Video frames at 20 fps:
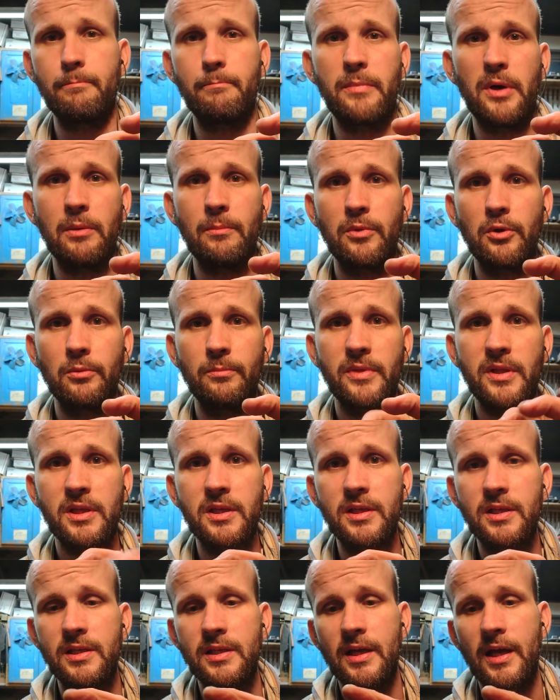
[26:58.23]

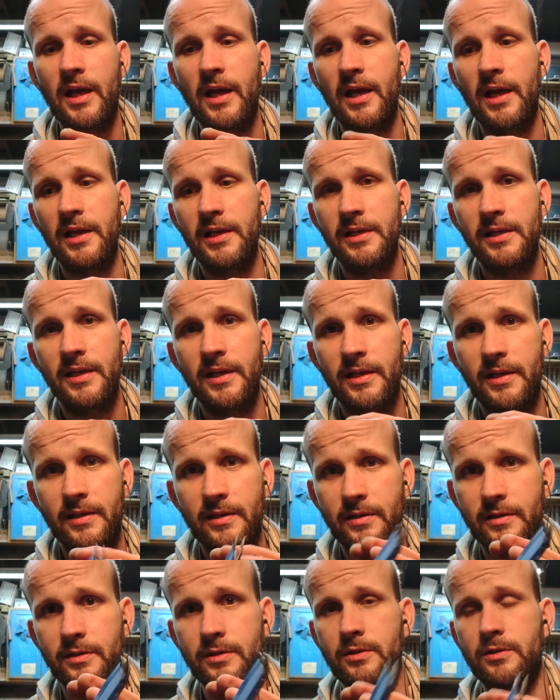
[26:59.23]
bumblebee hind
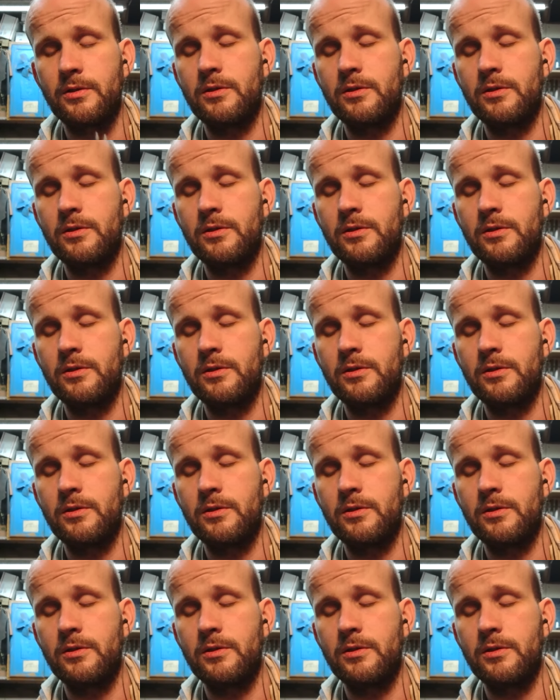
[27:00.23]
end